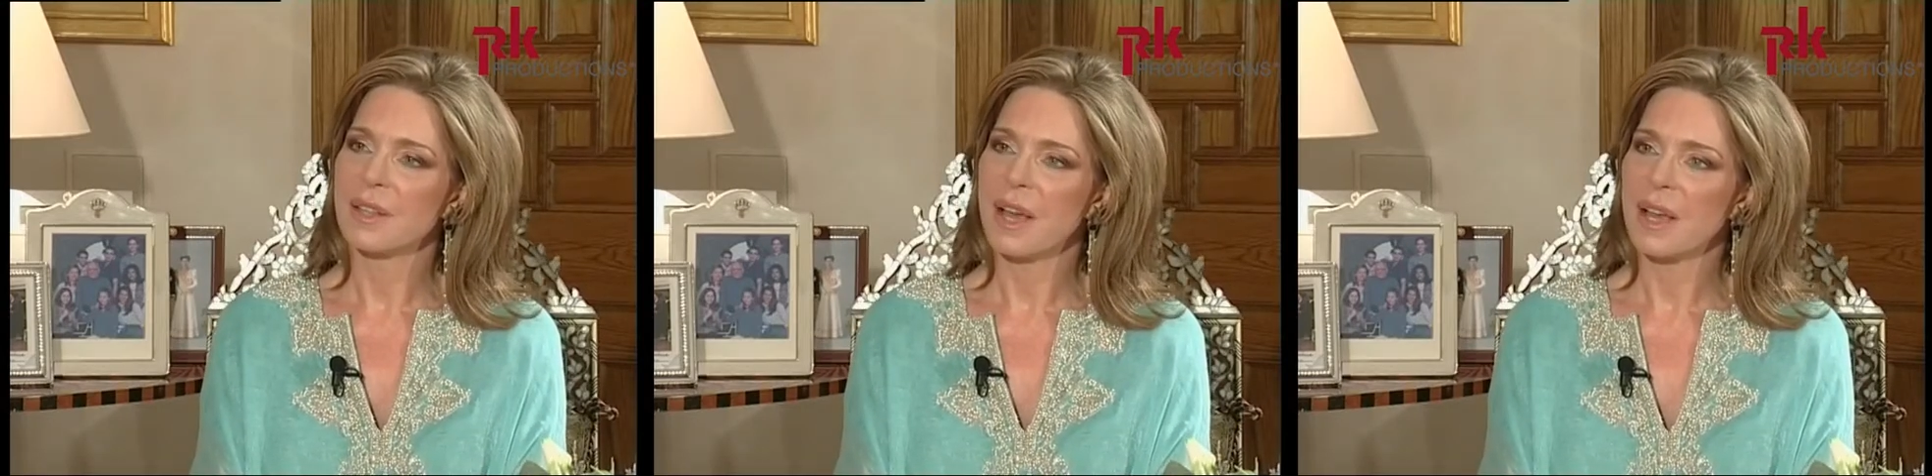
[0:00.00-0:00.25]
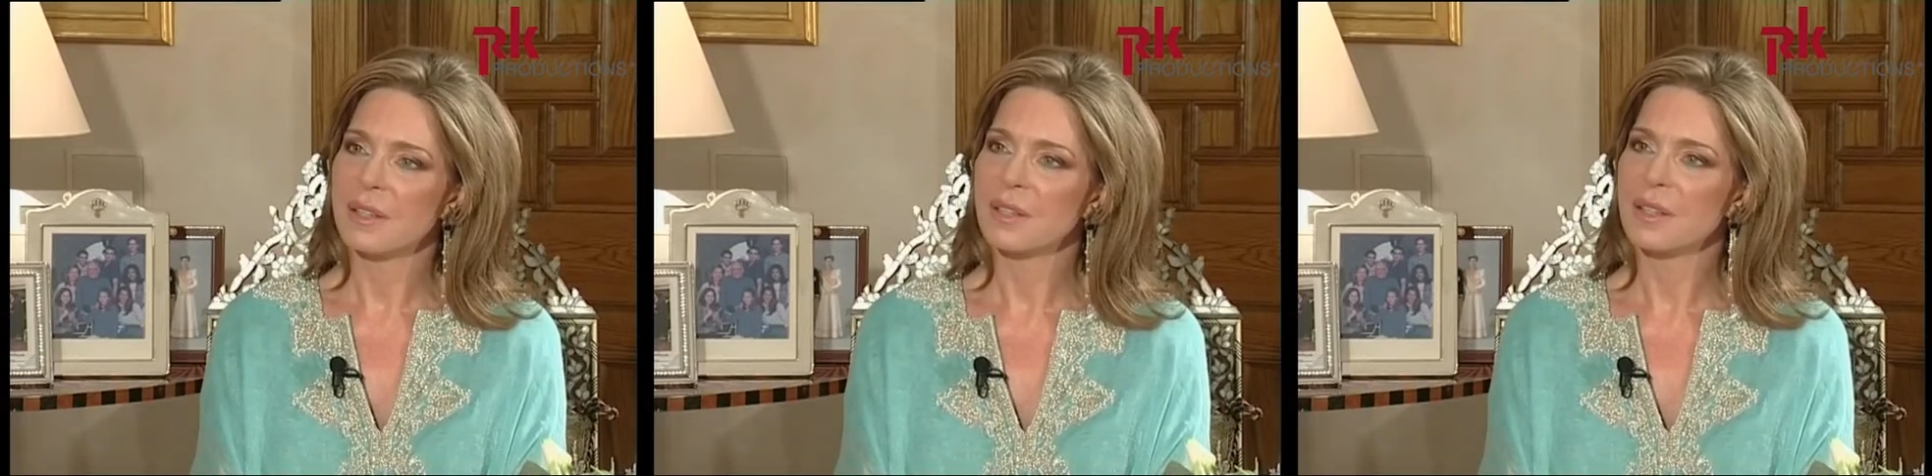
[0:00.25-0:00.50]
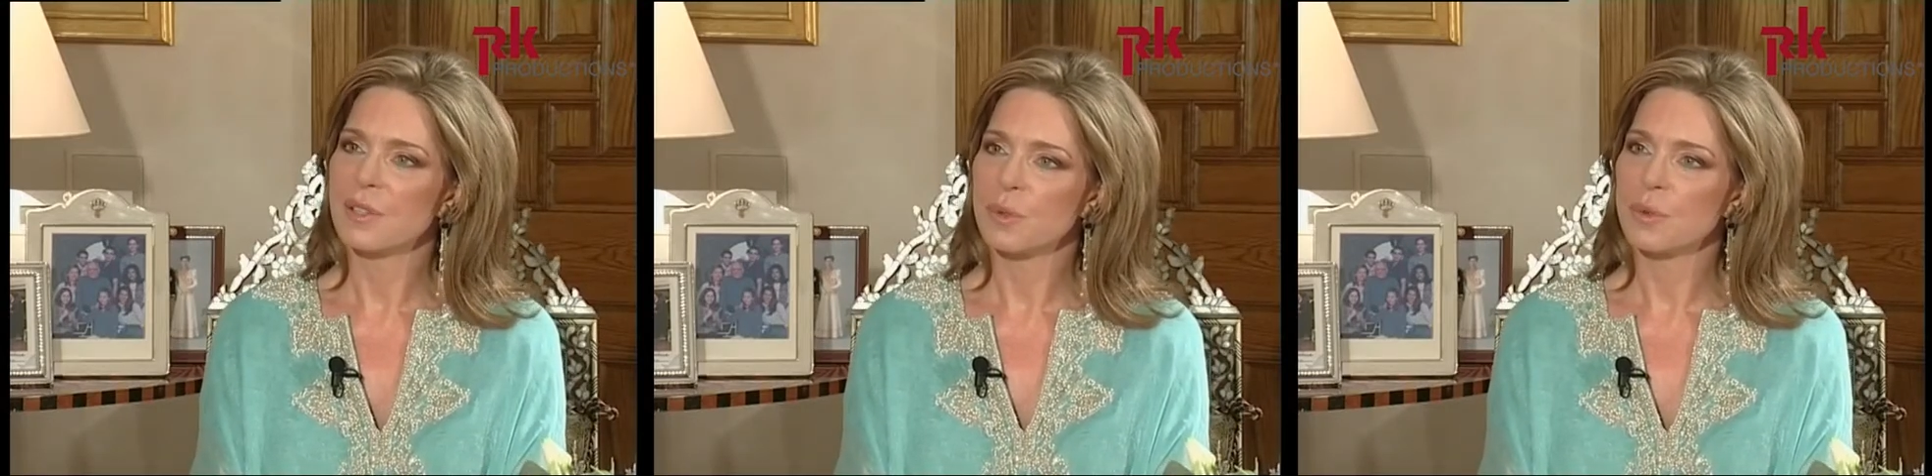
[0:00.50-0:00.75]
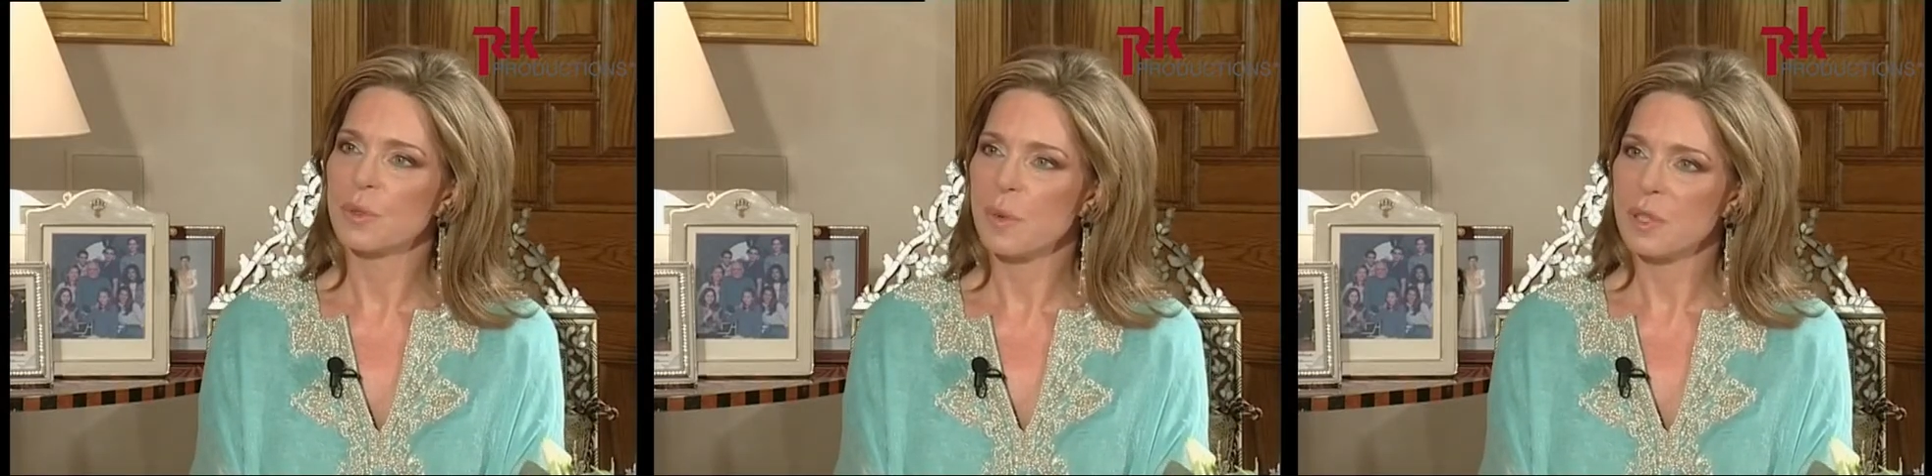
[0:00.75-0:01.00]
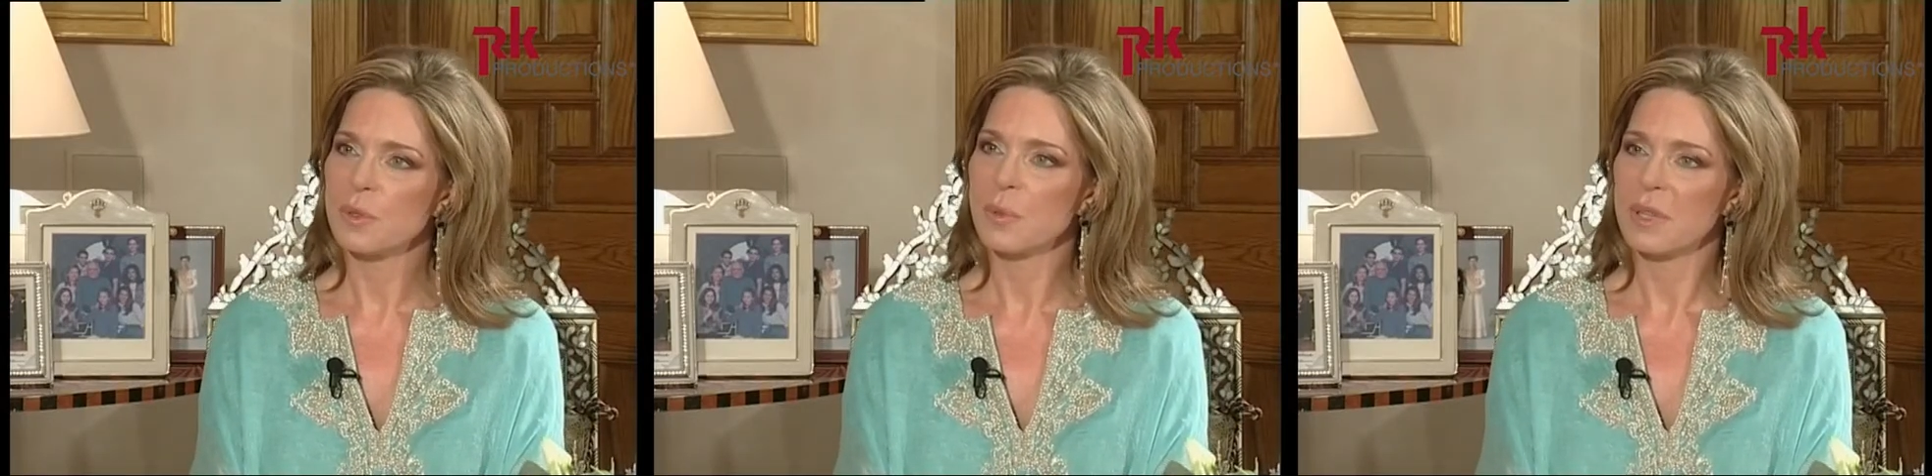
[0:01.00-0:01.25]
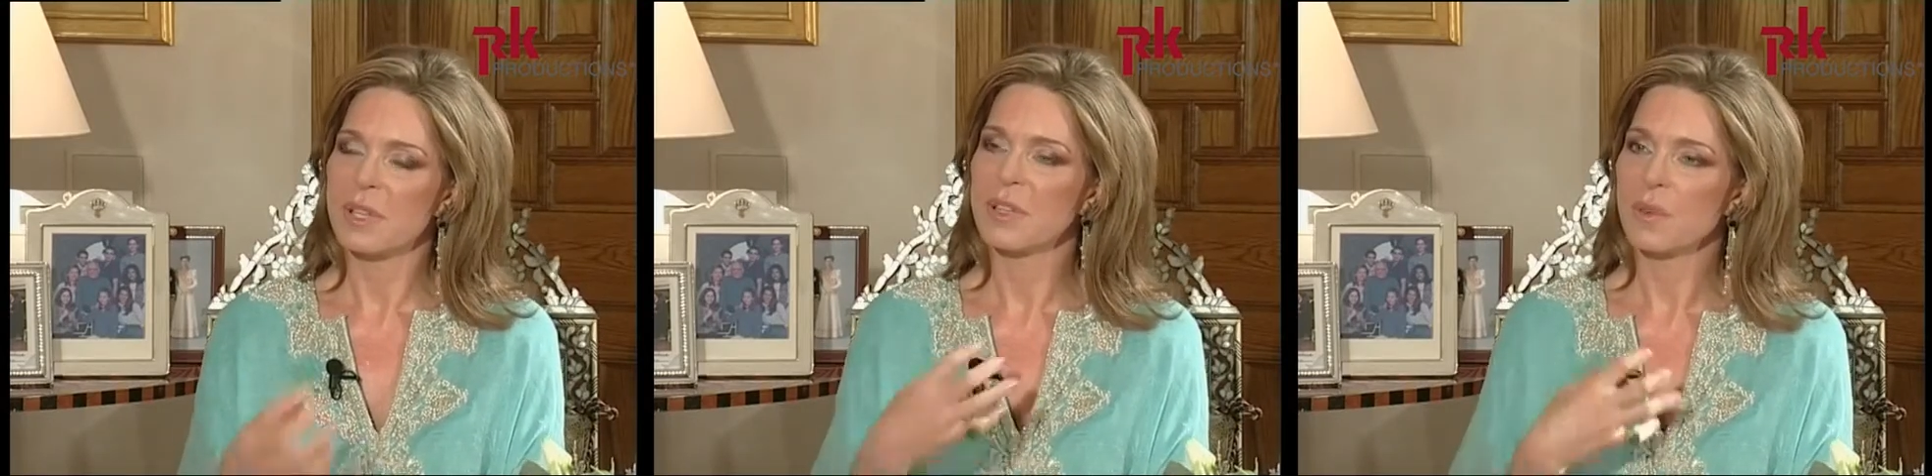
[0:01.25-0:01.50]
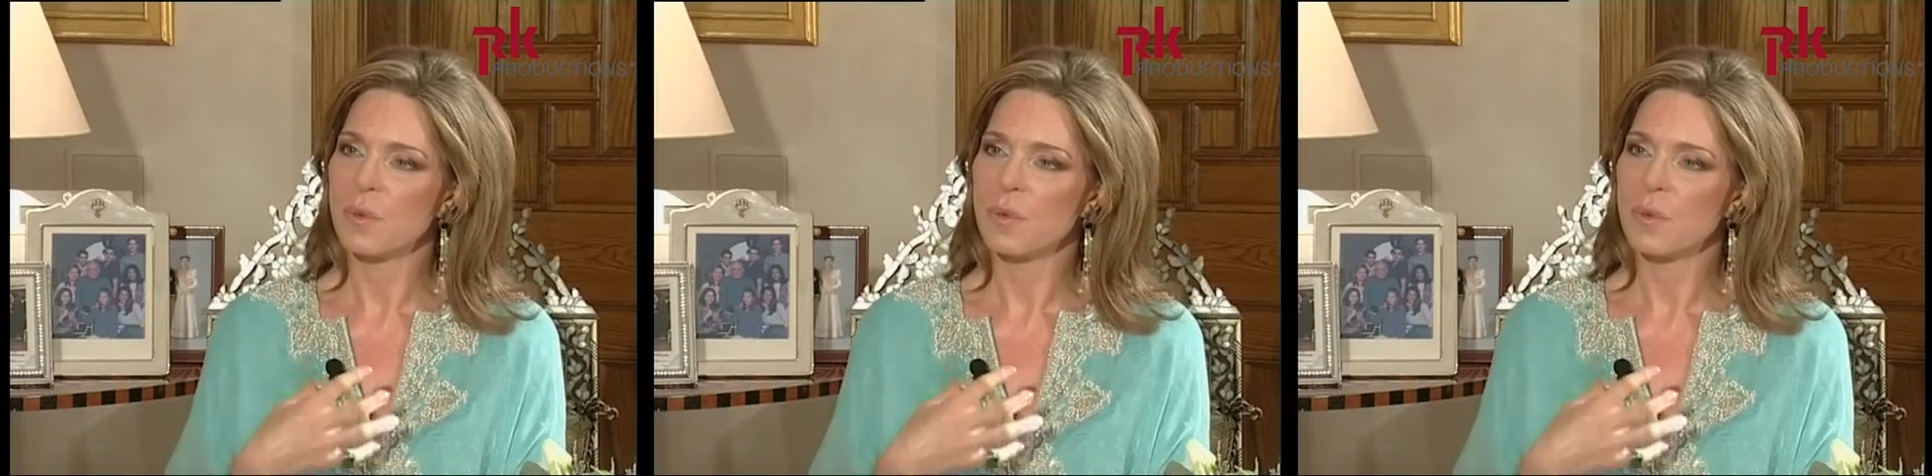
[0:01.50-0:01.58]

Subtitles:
that is a responsibility that